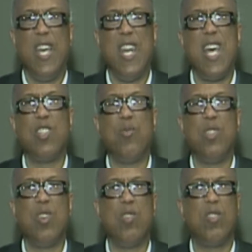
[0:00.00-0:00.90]
And as a
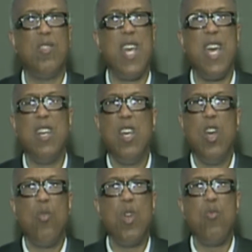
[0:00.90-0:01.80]
result of that,
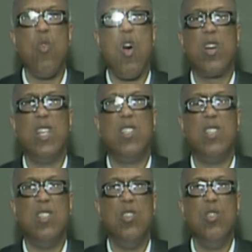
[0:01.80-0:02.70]
we walk into
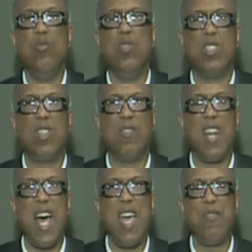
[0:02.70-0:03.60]
the newness of
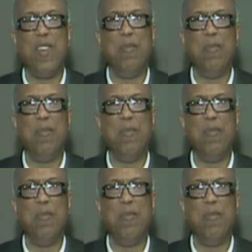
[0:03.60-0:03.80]
life.